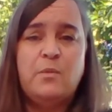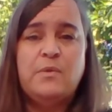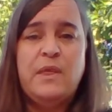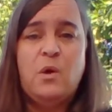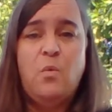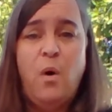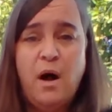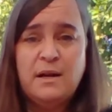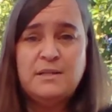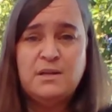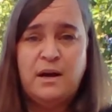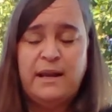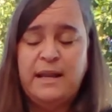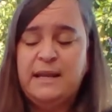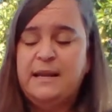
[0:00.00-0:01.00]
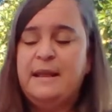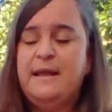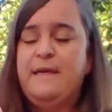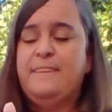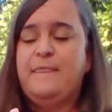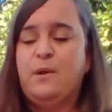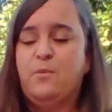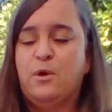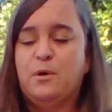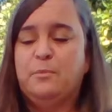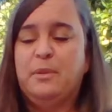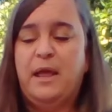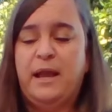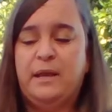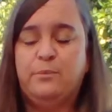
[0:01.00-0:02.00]
When they walked on it, they were
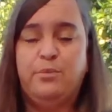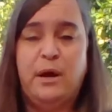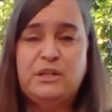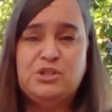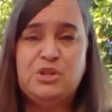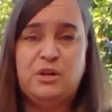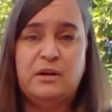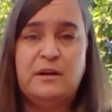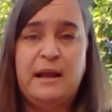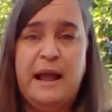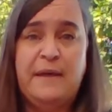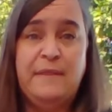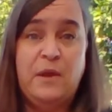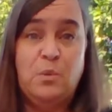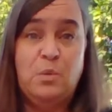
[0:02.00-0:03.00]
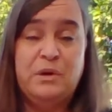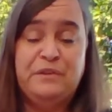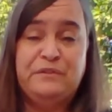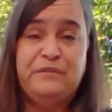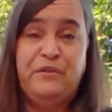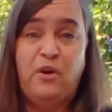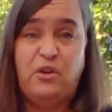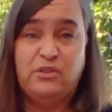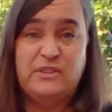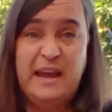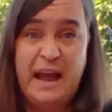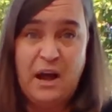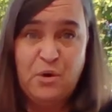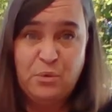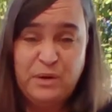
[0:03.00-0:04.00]
applying pressure and they wouldn't fall
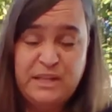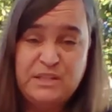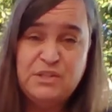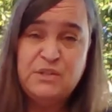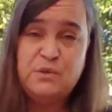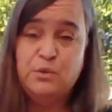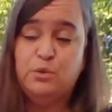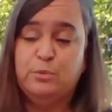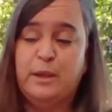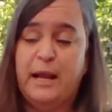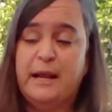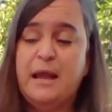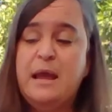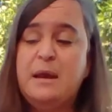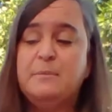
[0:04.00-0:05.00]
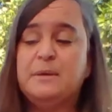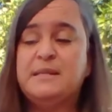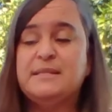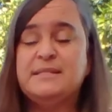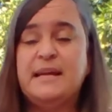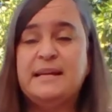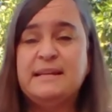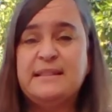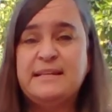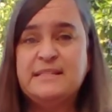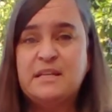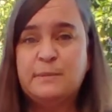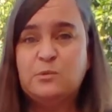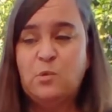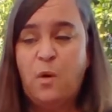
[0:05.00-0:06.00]
down into the Oobleck. But the second they
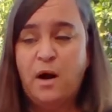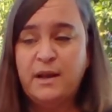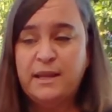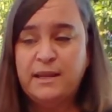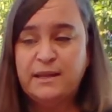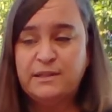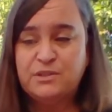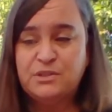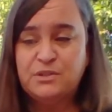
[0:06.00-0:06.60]
stopped walking